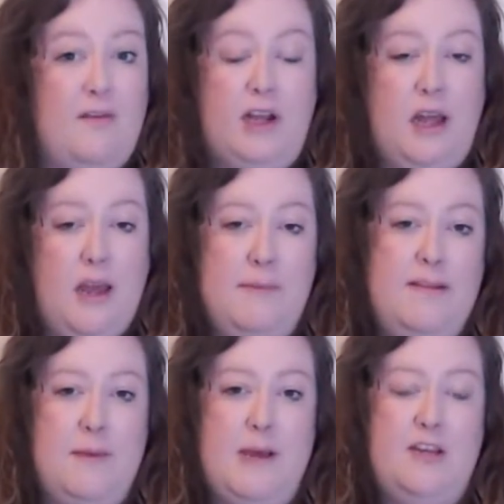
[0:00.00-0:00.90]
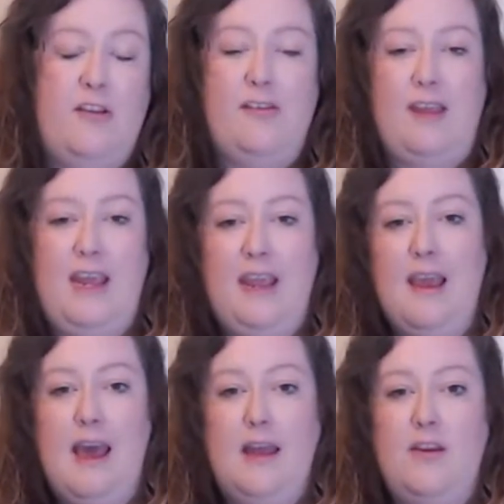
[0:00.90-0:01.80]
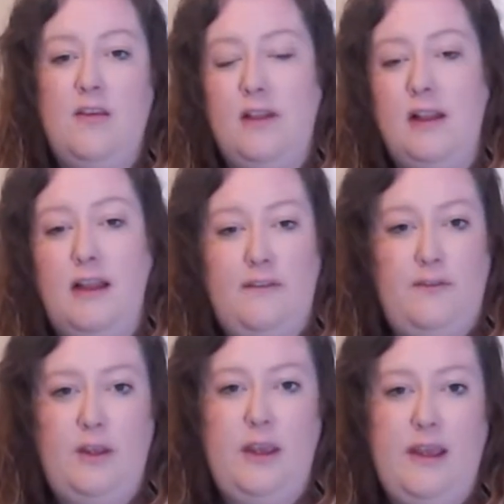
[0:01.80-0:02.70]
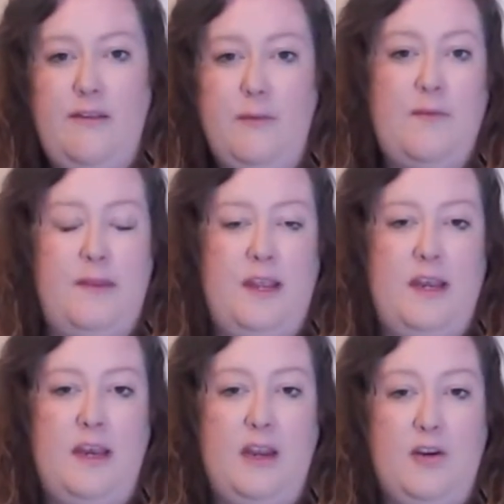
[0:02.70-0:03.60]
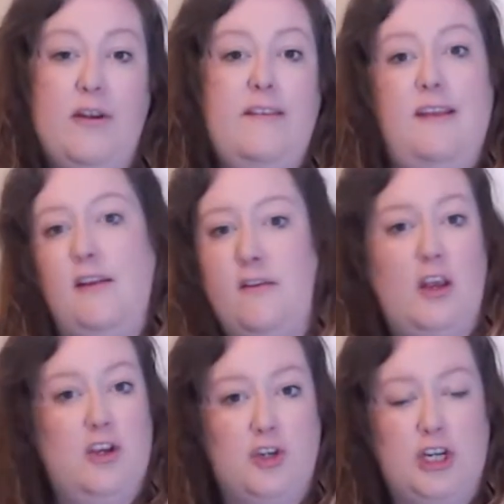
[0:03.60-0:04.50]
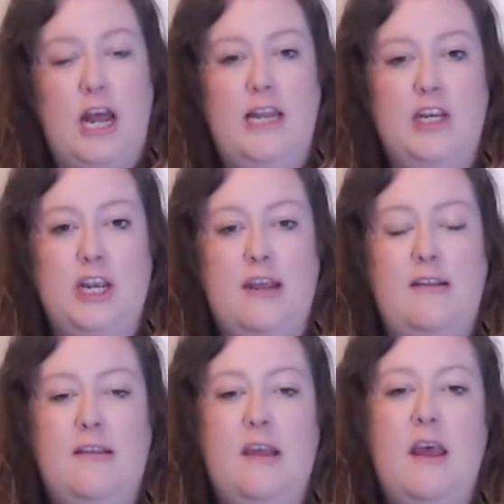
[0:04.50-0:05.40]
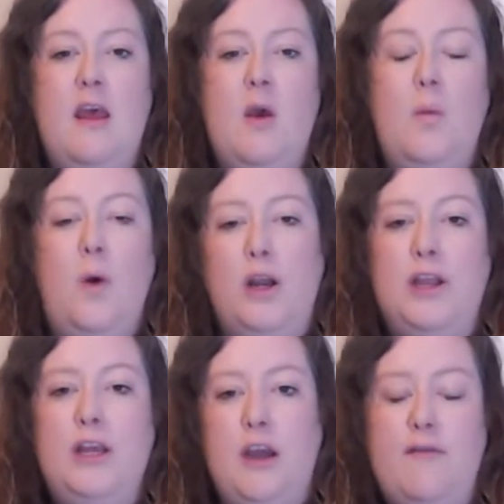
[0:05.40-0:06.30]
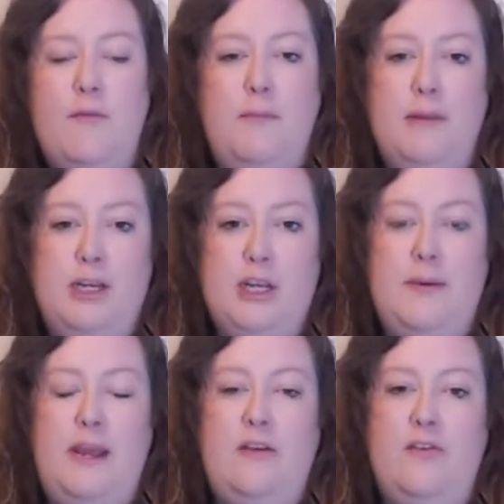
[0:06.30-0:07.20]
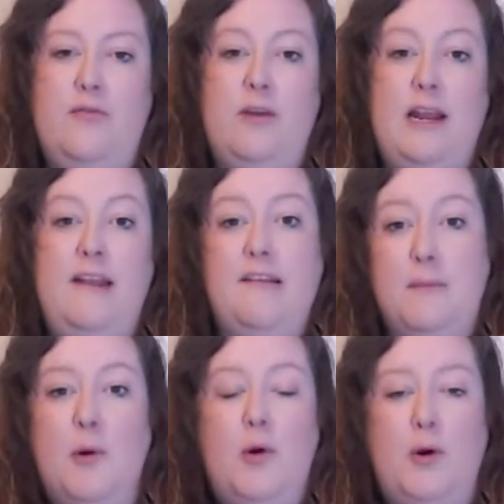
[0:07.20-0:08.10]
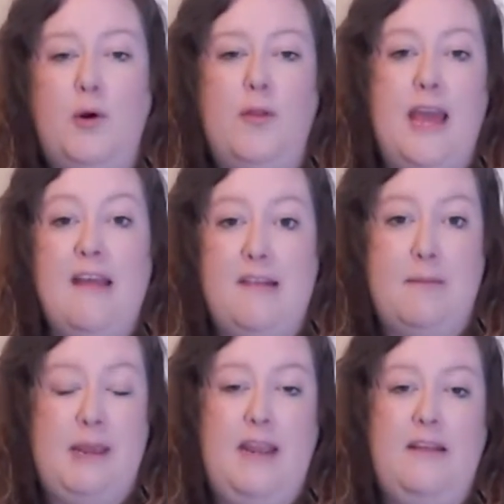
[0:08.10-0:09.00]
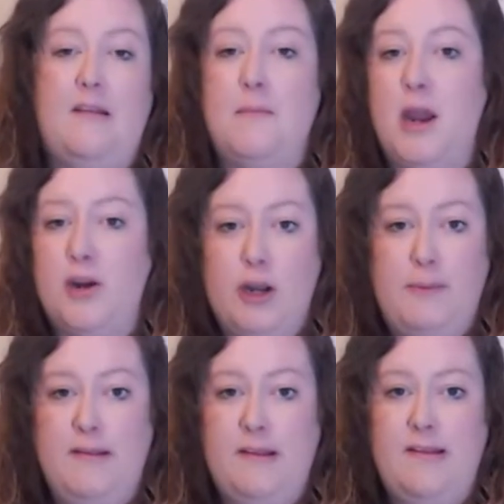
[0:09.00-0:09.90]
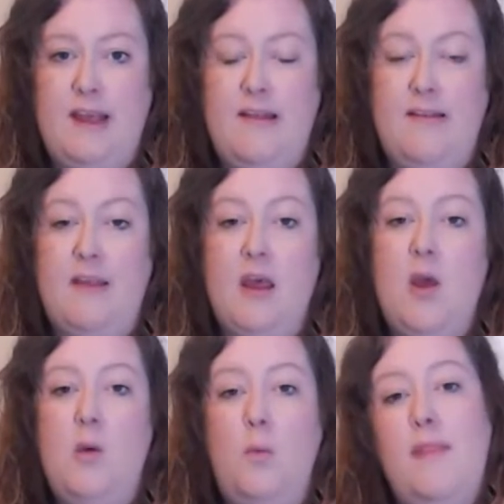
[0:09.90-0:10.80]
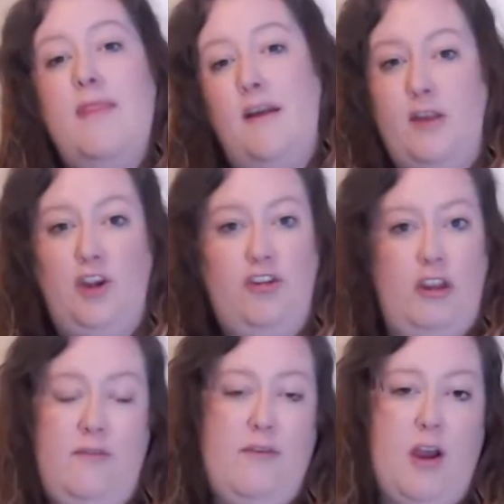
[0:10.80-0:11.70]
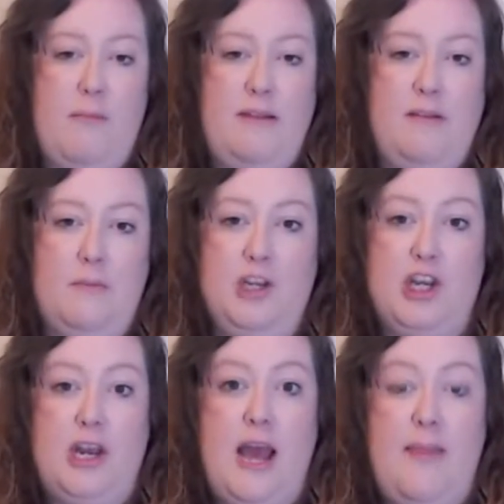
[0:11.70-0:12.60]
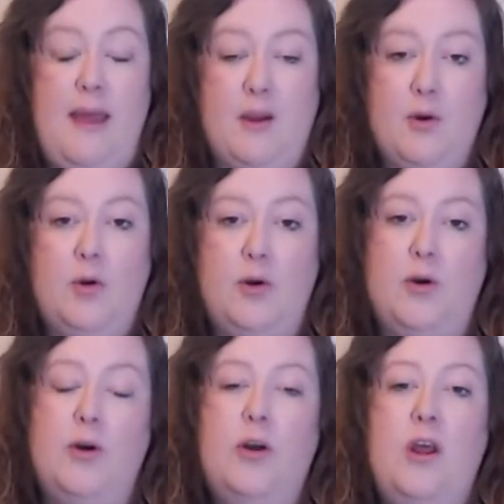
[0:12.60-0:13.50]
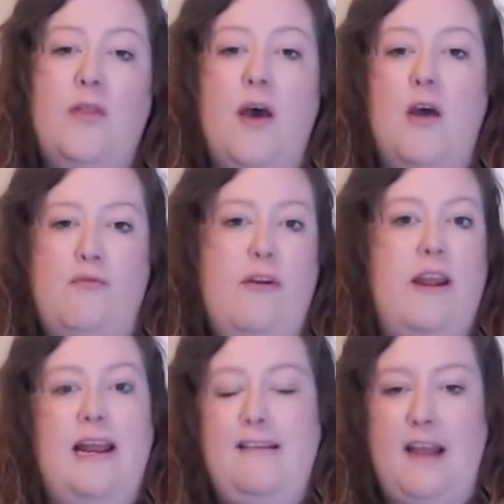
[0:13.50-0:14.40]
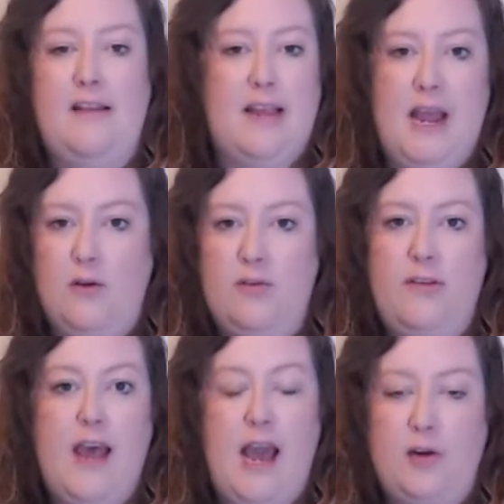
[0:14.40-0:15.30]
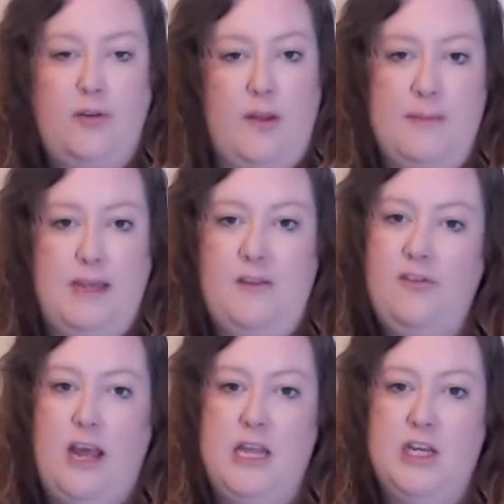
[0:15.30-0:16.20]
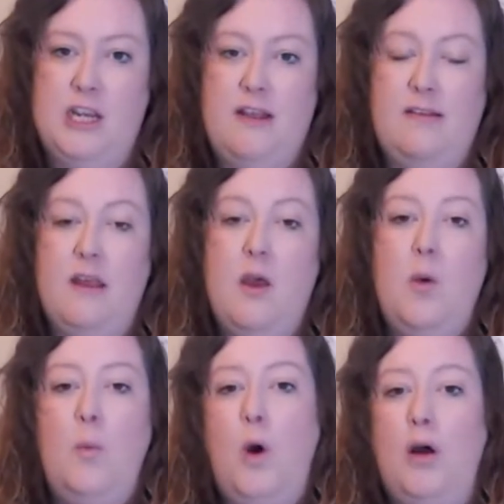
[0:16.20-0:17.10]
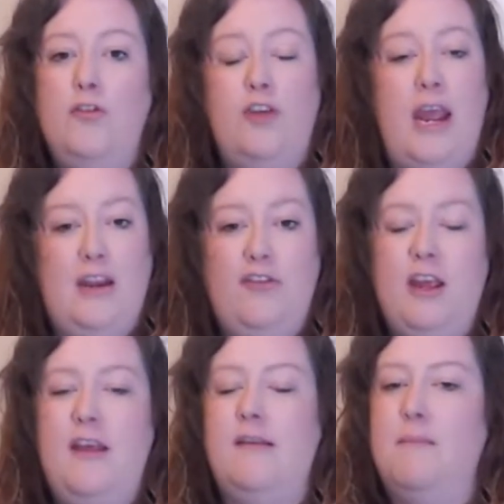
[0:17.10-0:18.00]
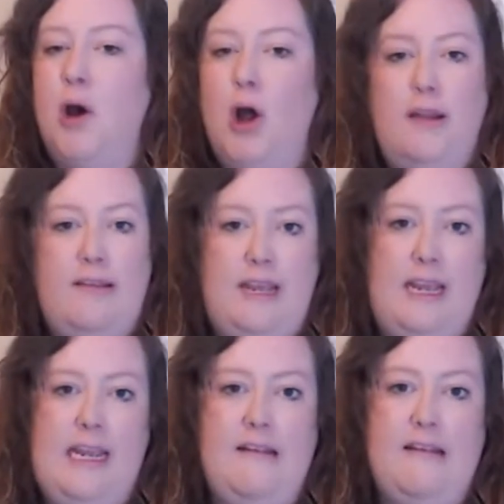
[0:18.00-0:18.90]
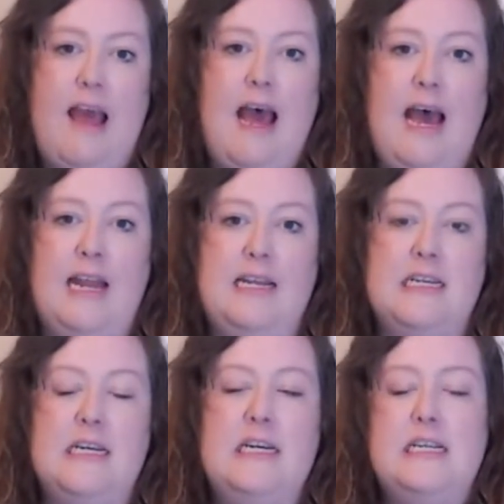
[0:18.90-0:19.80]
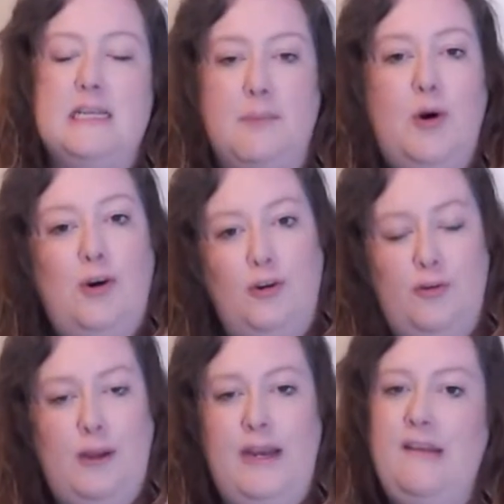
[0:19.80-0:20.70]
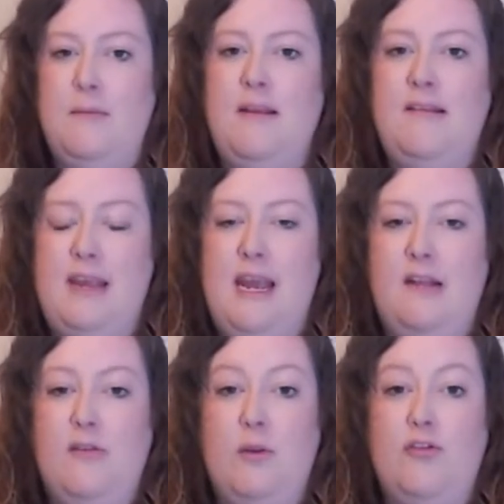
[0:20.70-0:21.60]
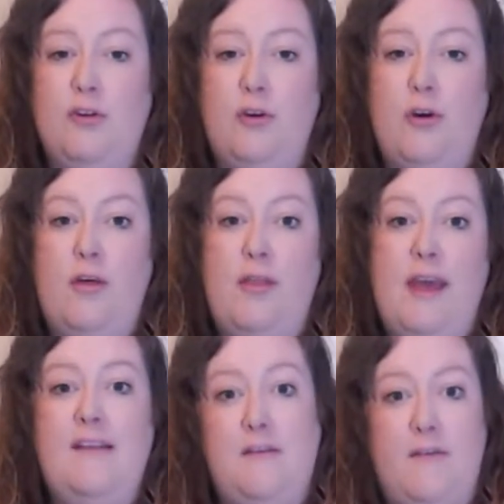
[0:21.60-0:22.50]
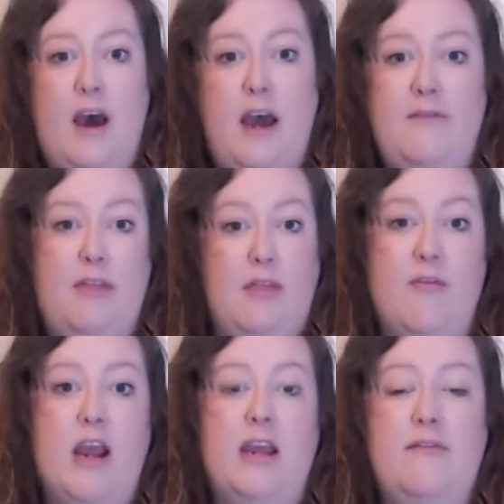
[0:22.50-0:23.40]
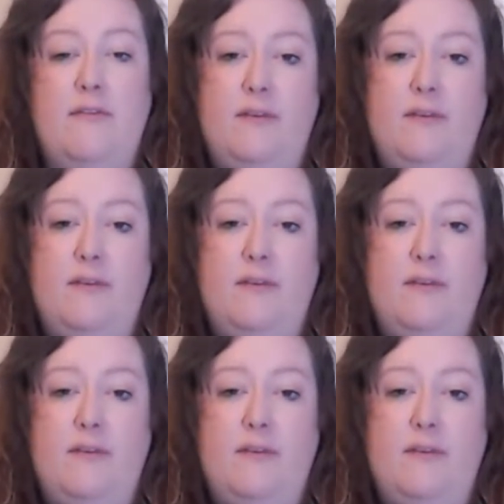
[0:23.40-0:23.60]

of a climate emergency and over the last few years we've seen increasing social challenges, what can the government be doing to really support the SMEs, the micro businesses, with that social and environmental mission at their core that are really setting out to tackle some of these challenges? What changes and policies and support do we need to be seeing to ensure that they survive and thrive?